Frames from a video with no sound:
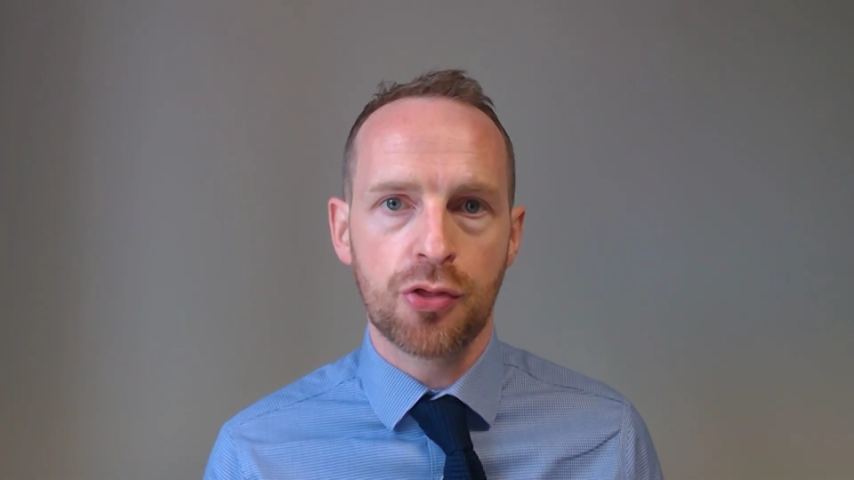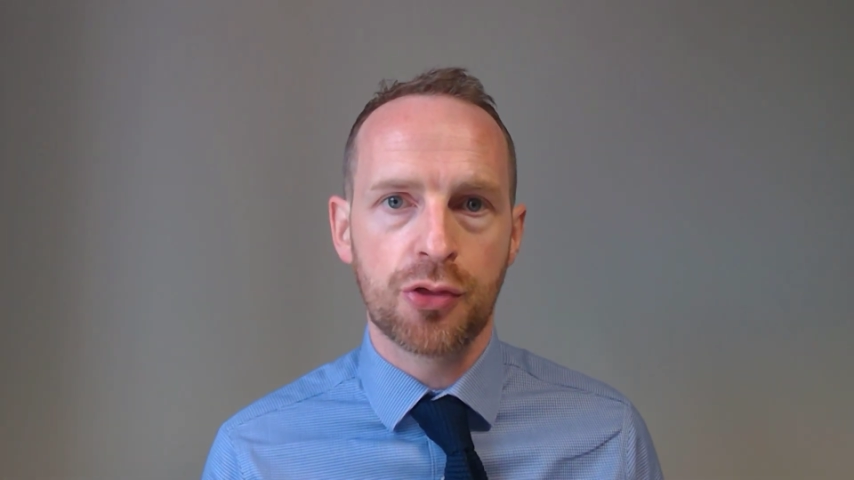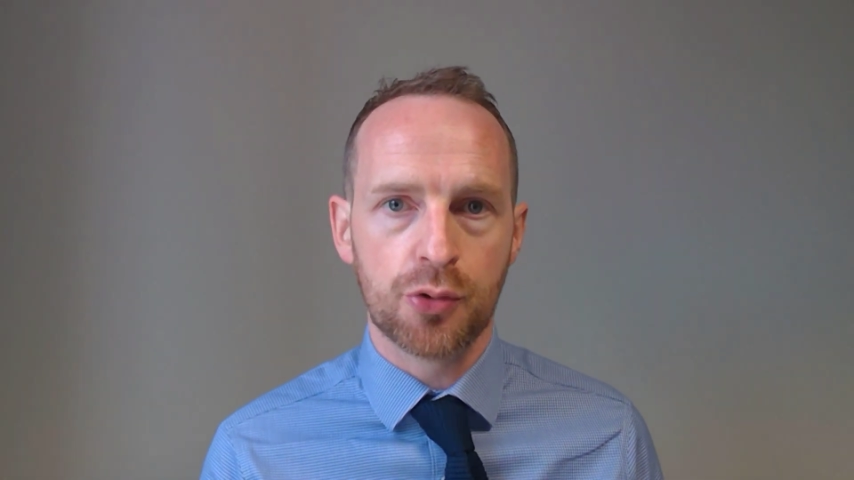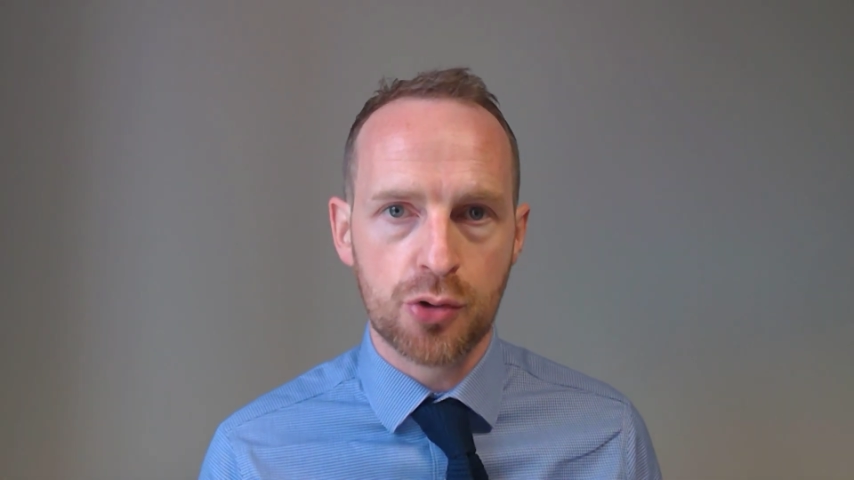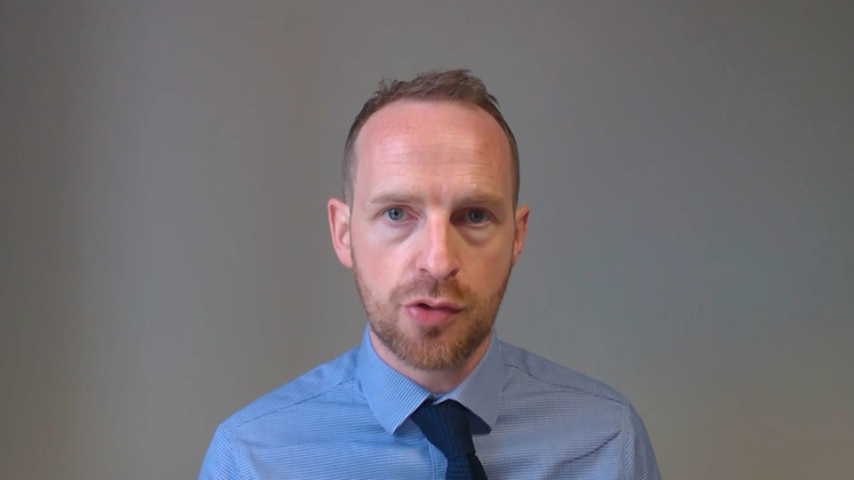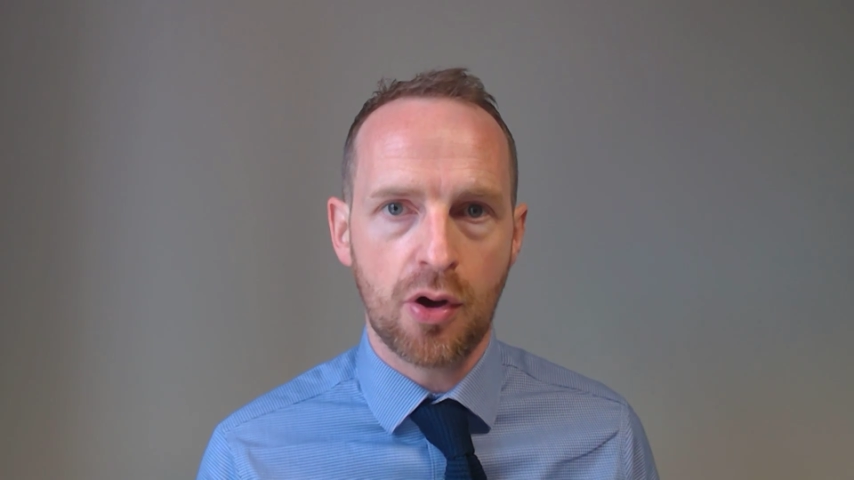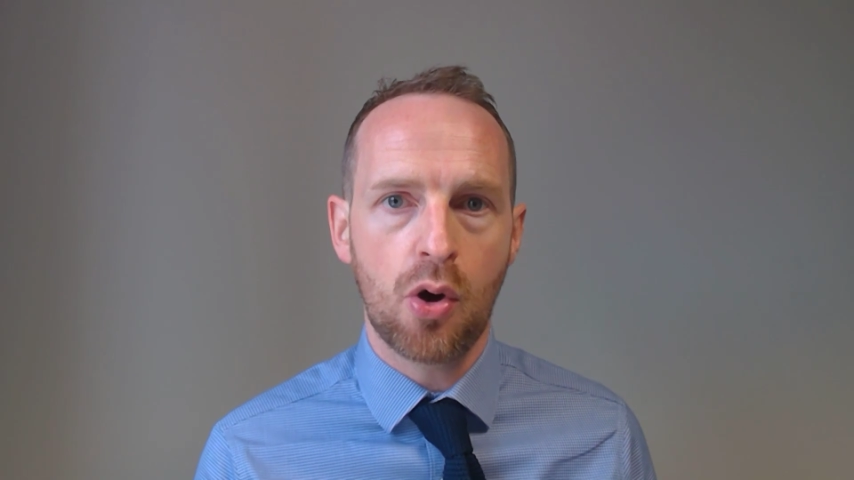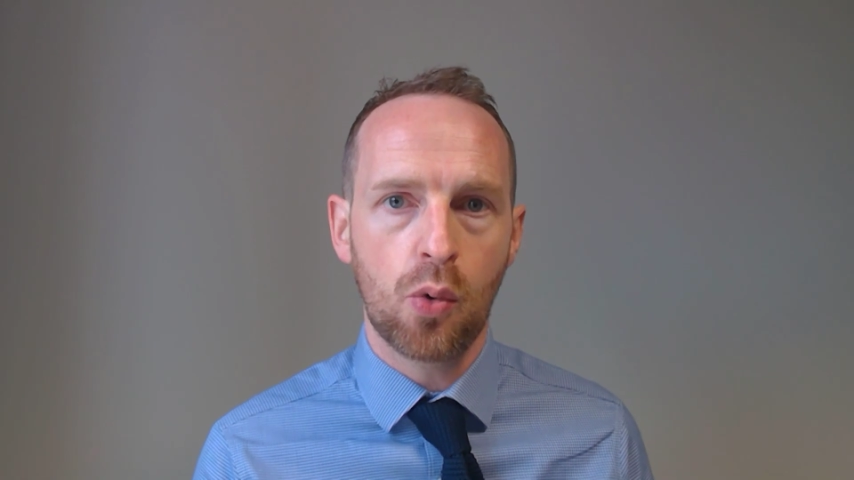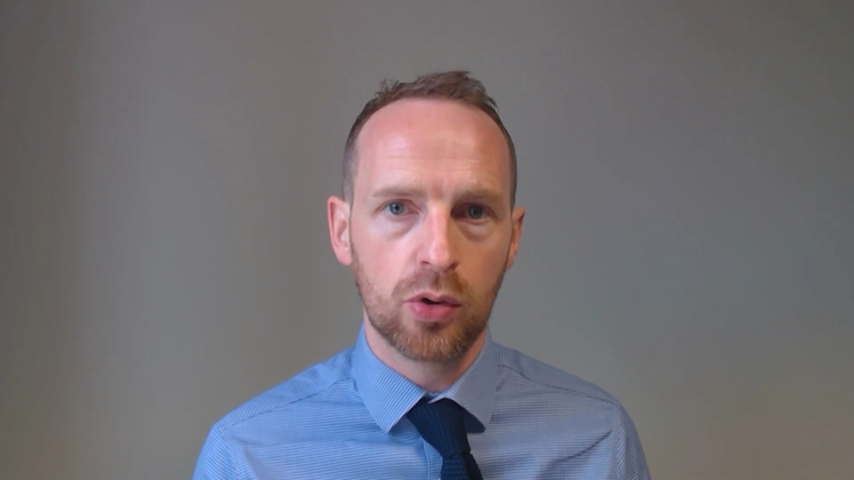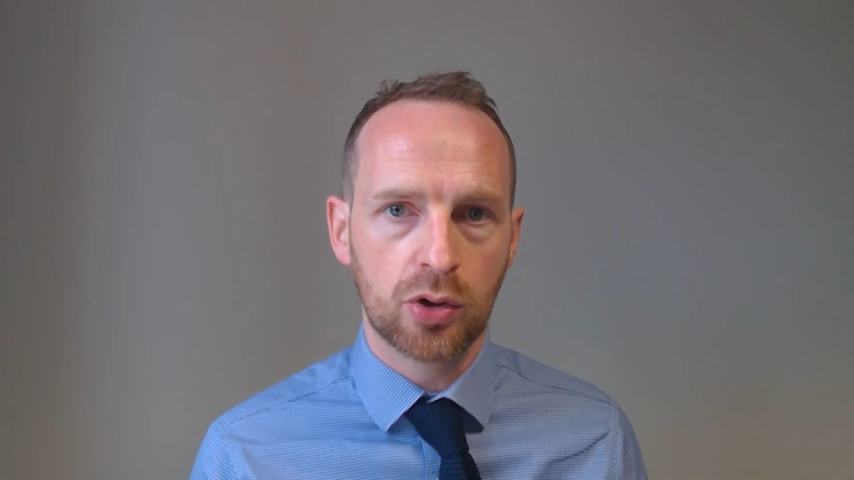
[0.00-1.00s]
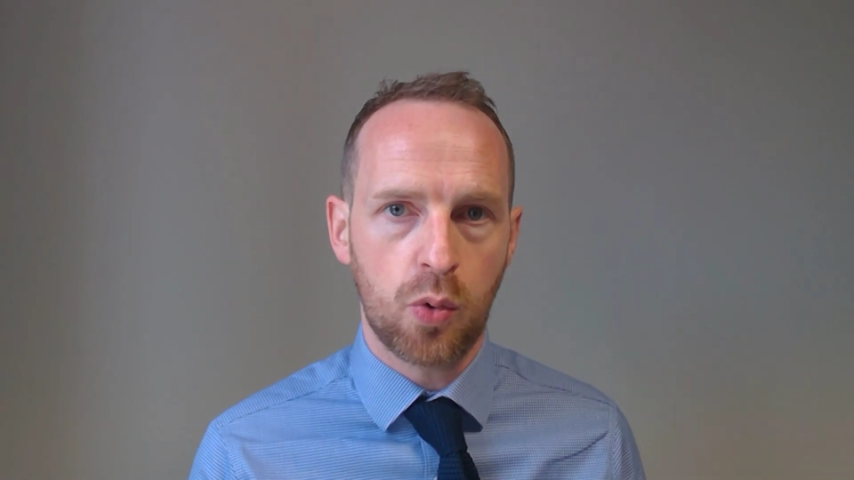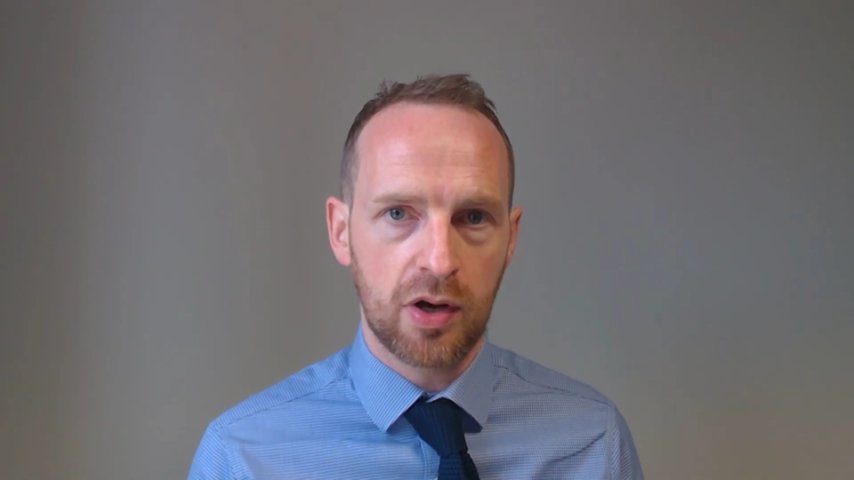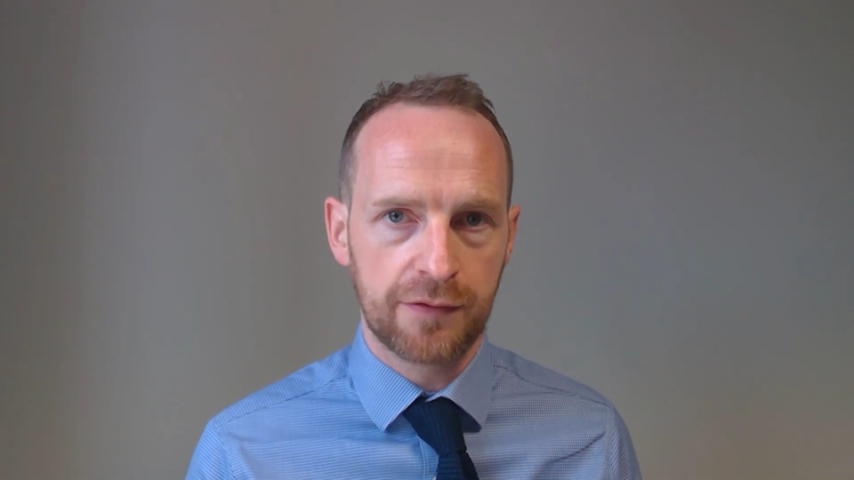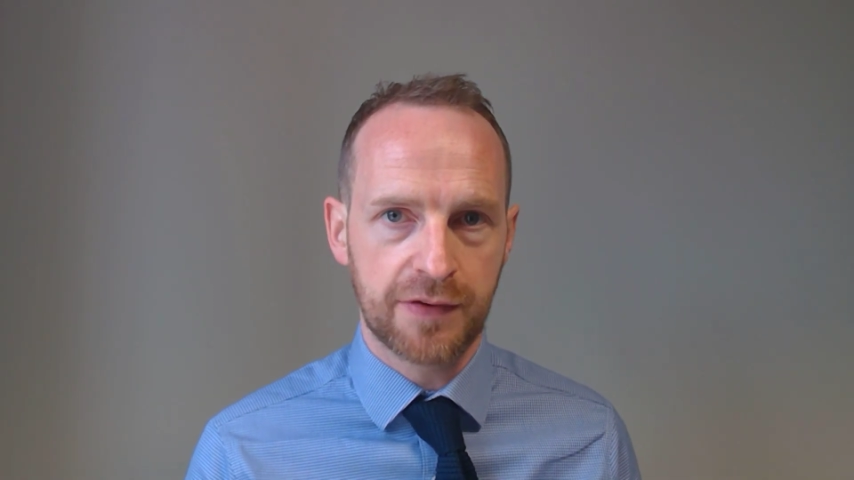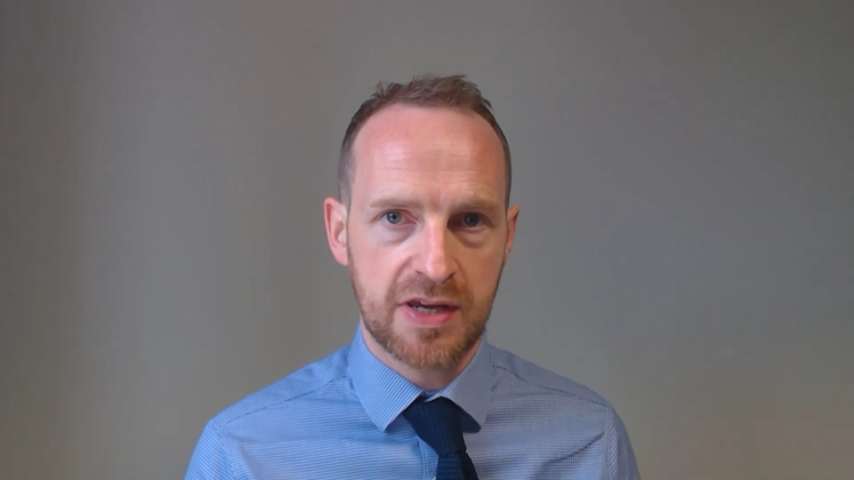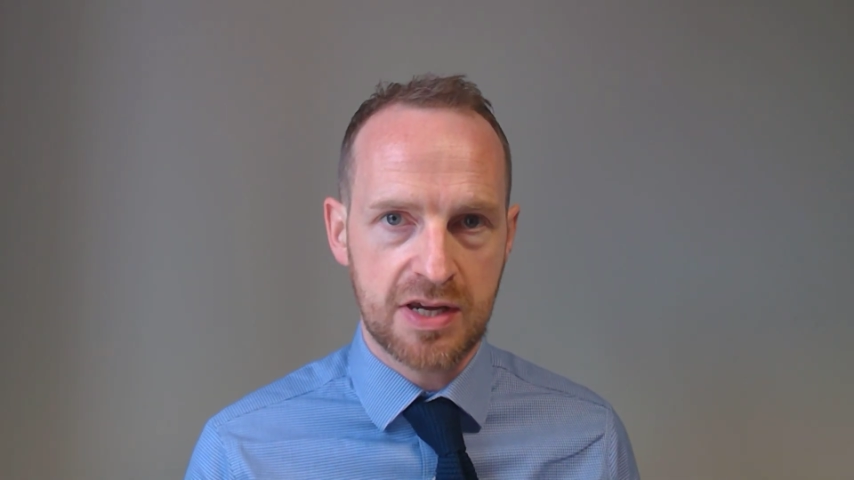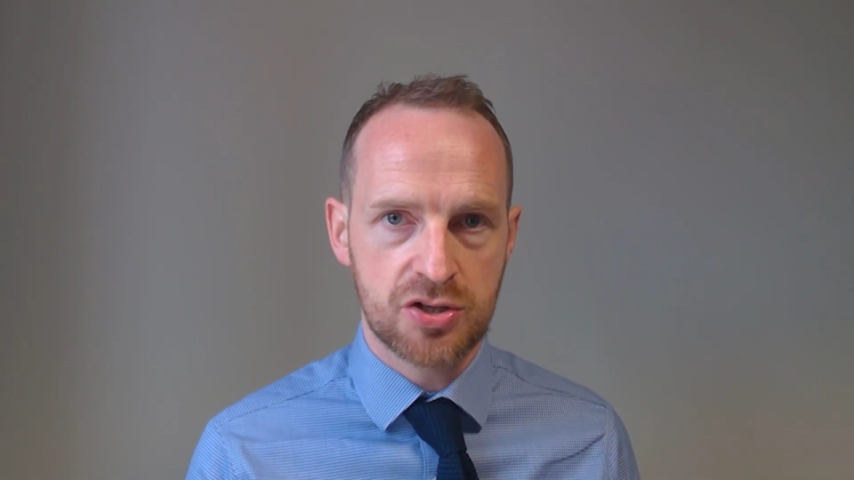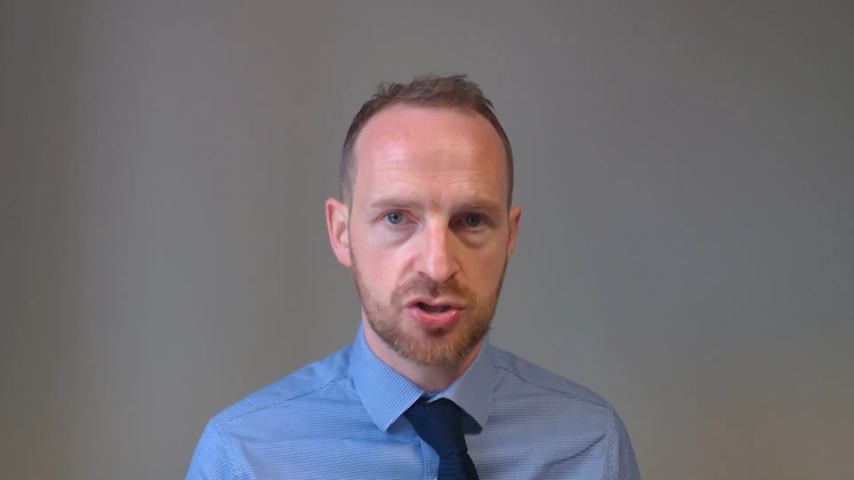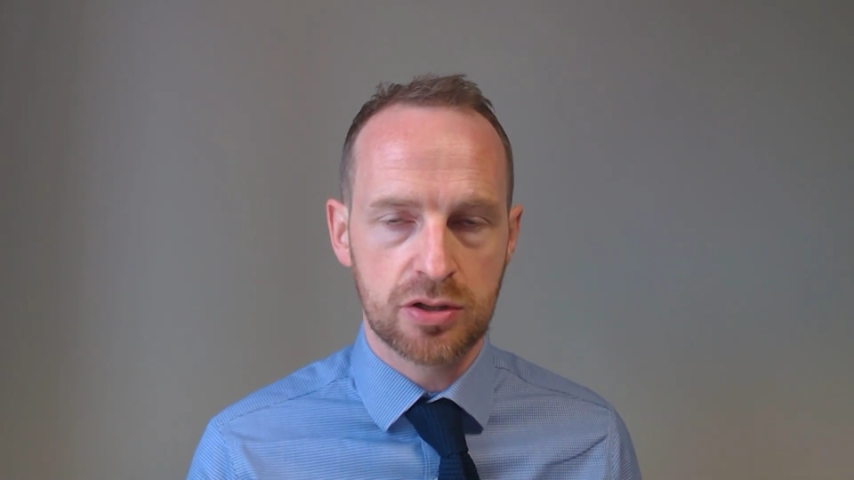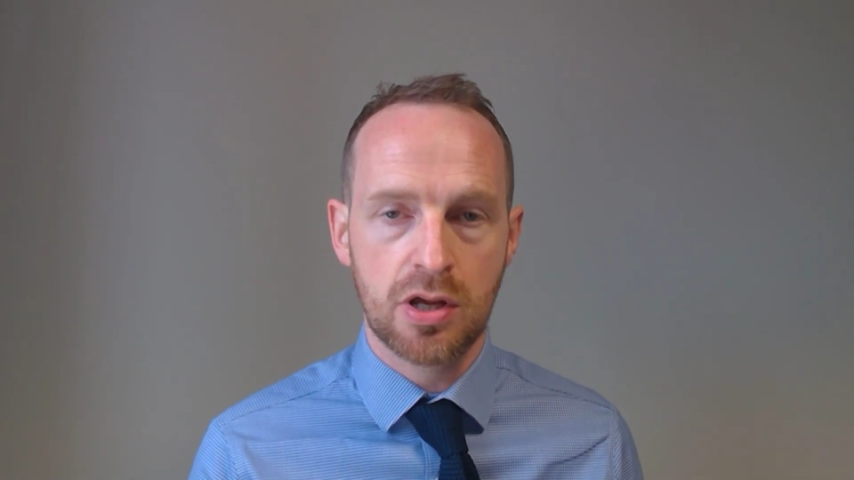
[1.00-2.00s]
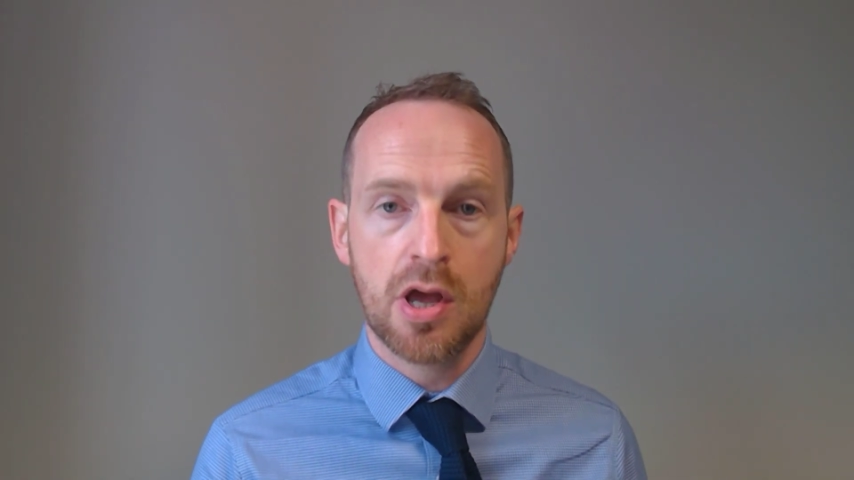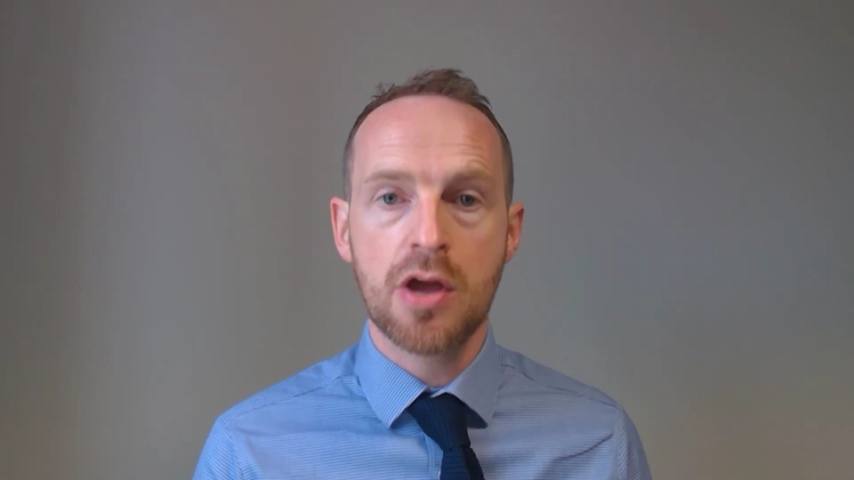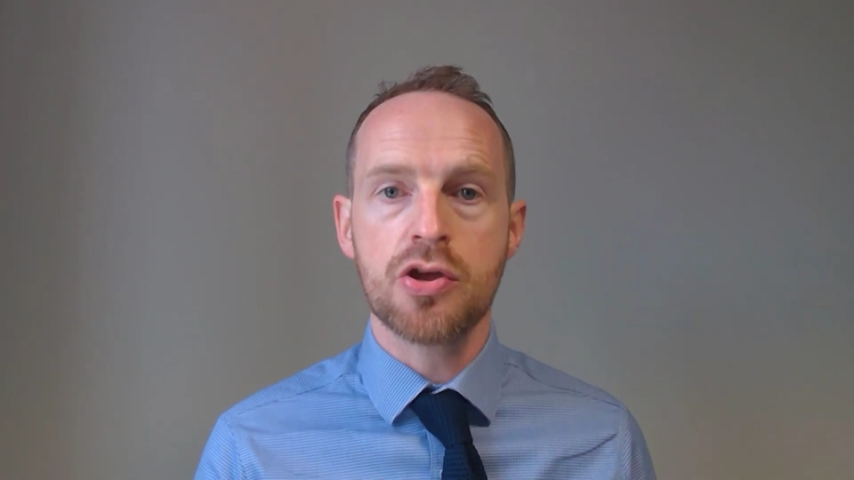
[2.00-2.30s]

through the whole qualification.